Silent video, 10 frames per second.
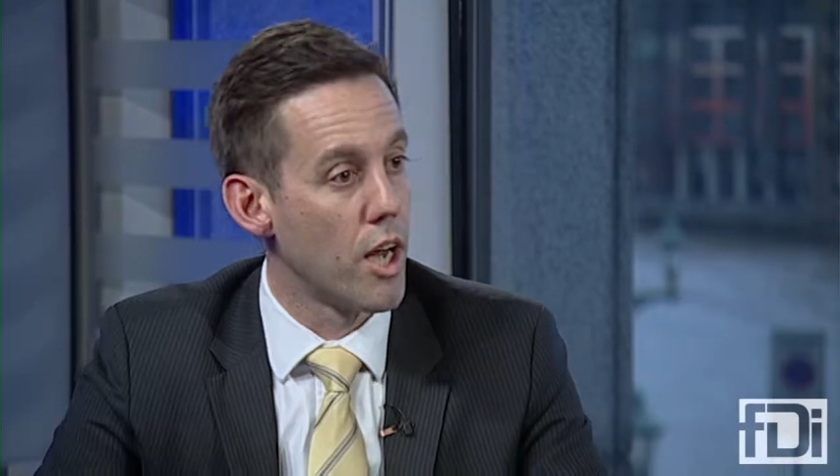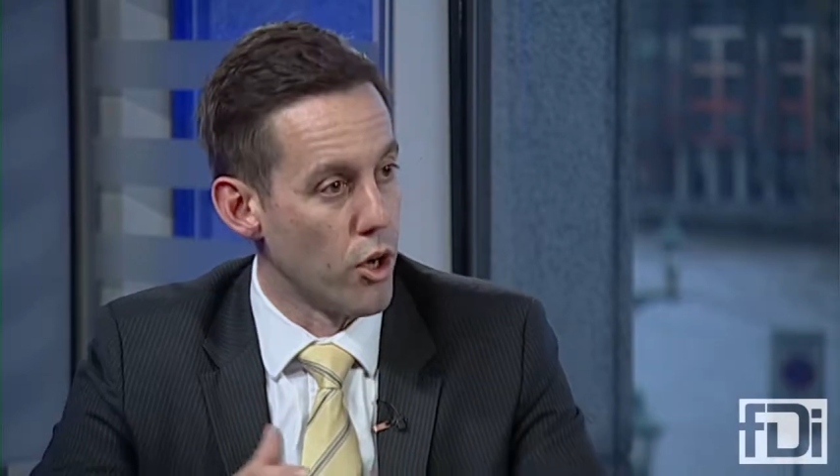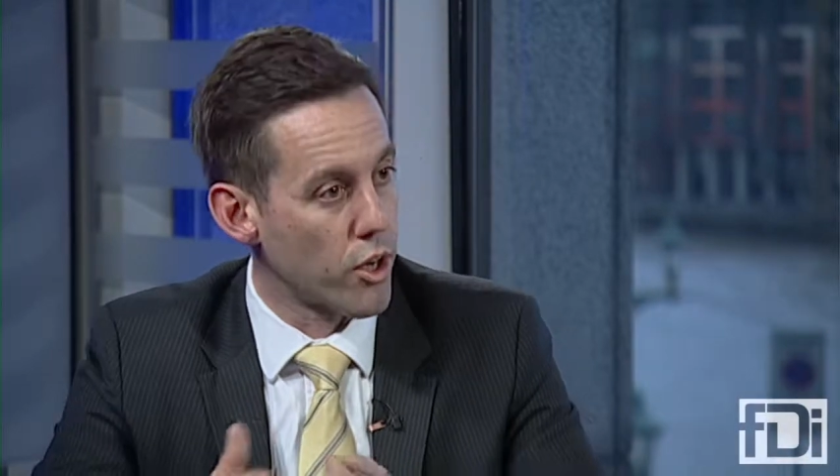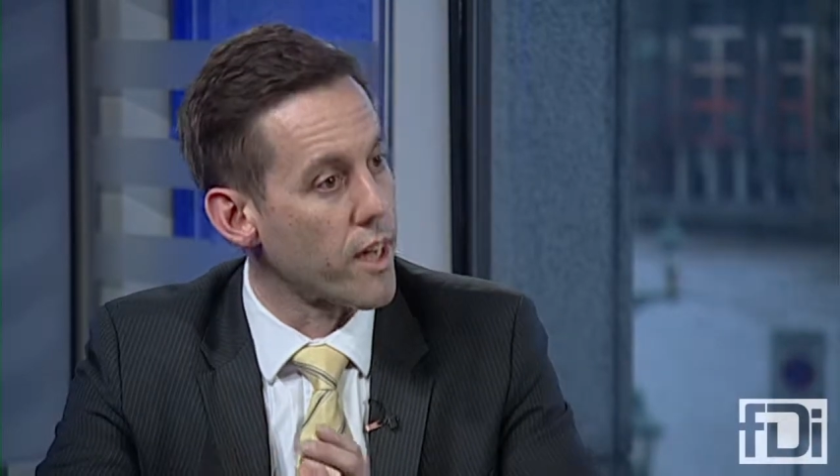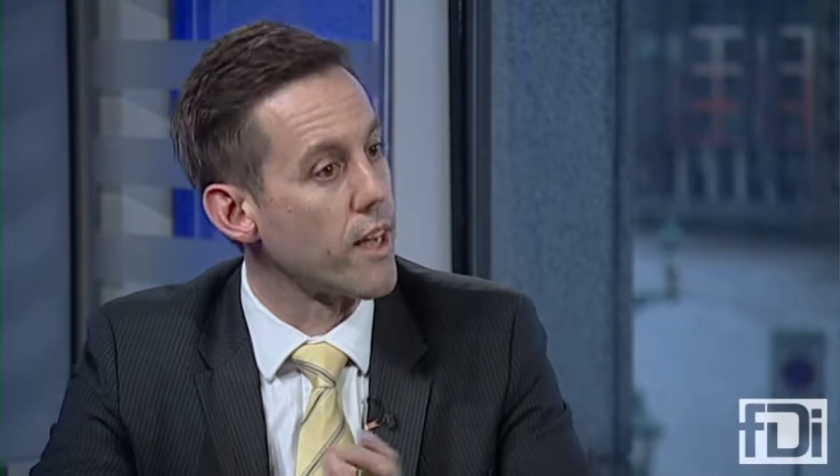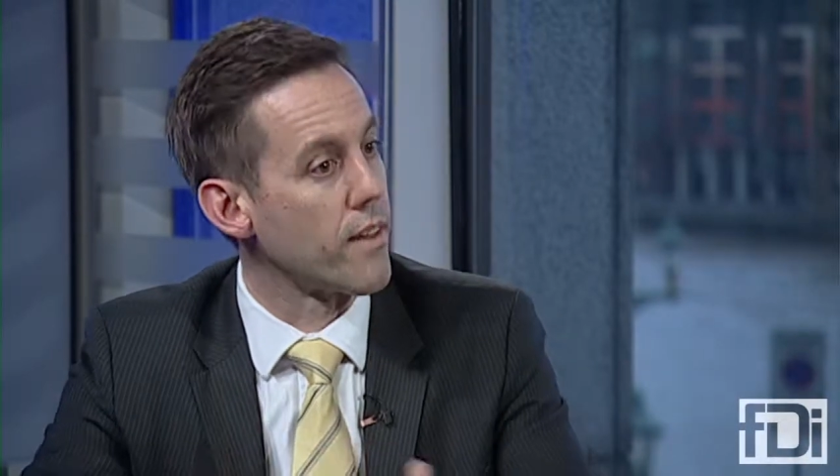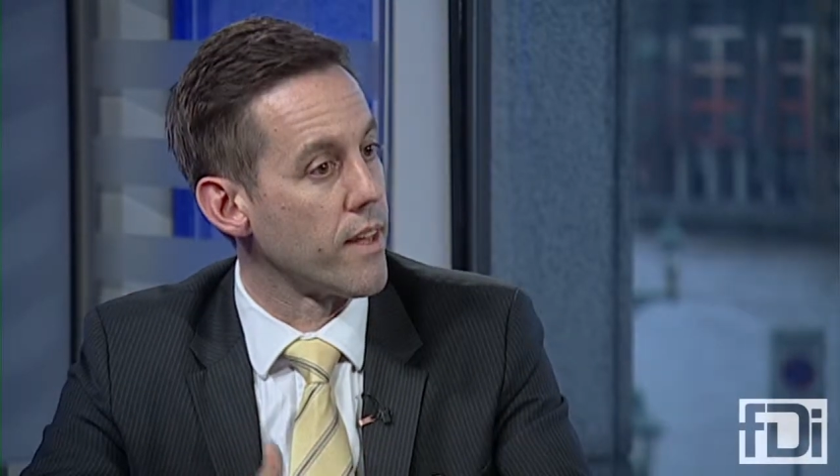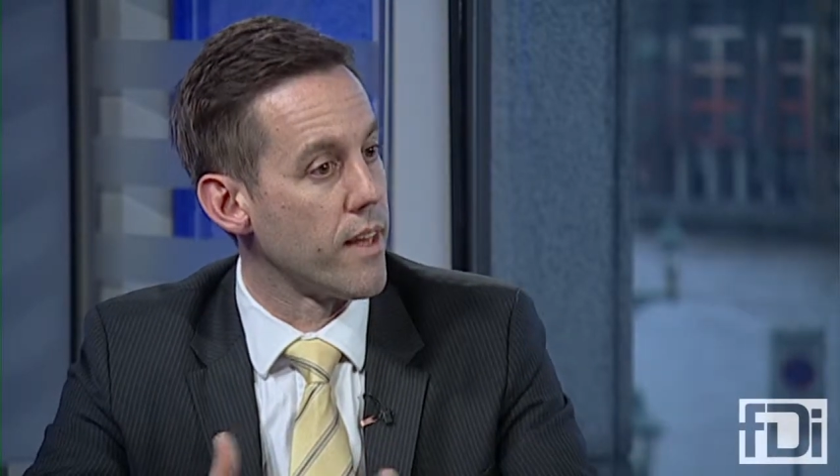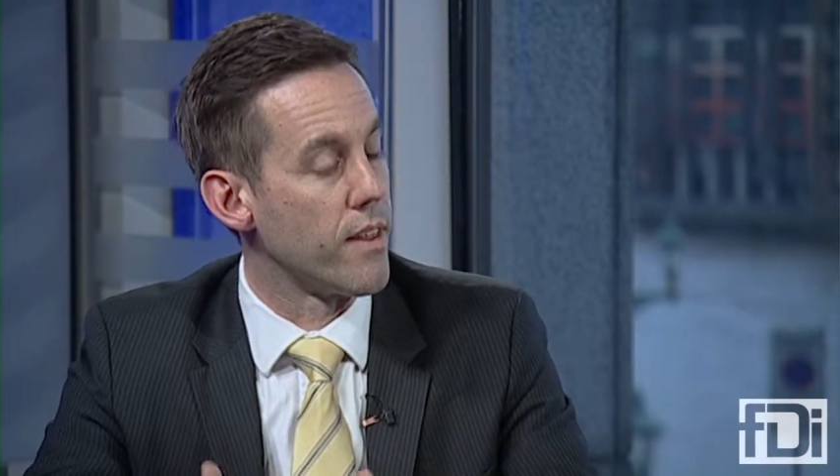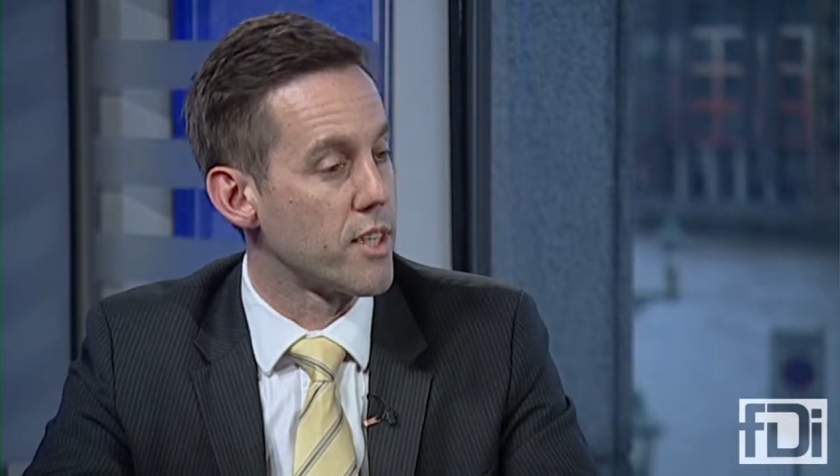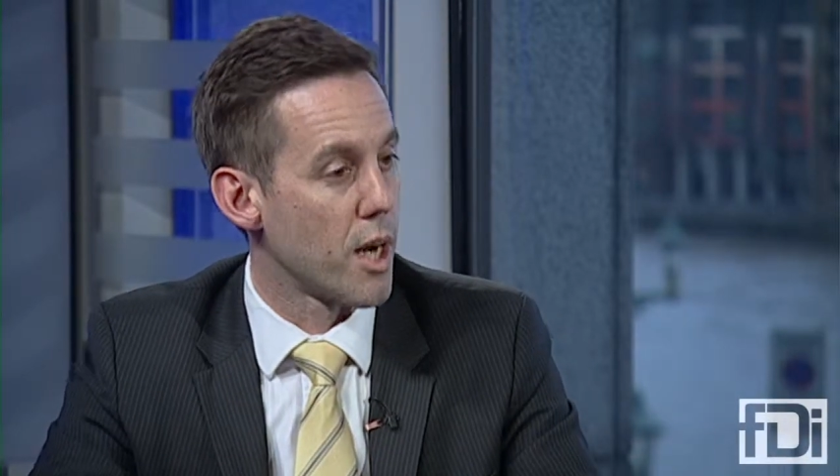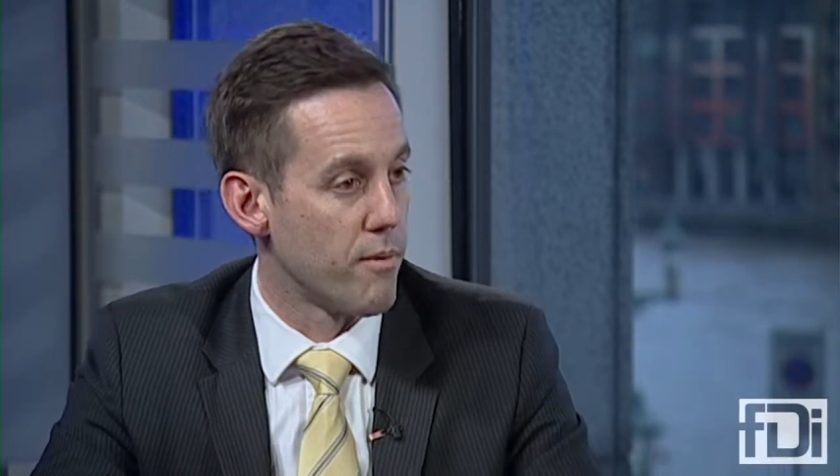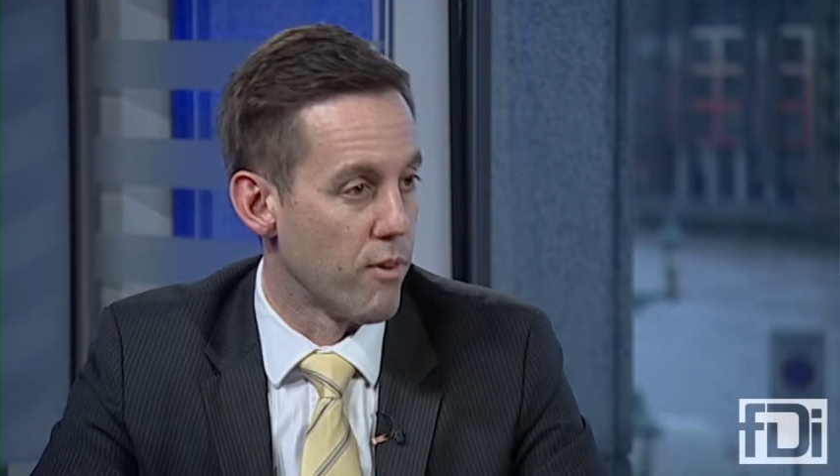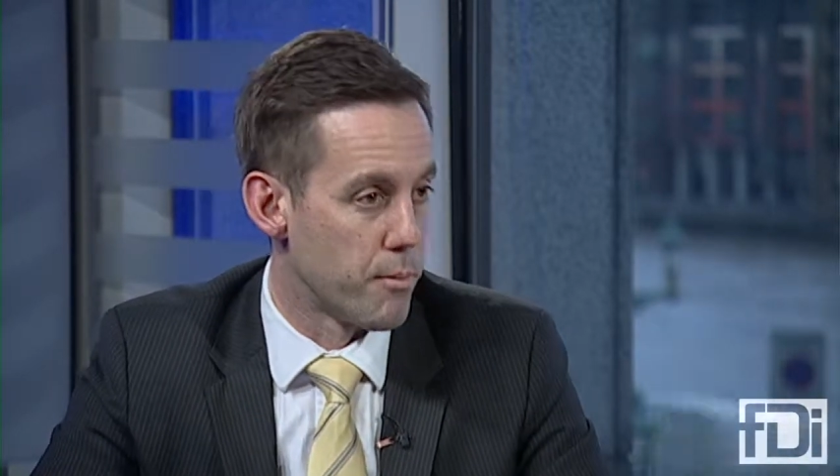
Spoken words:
looking at the type of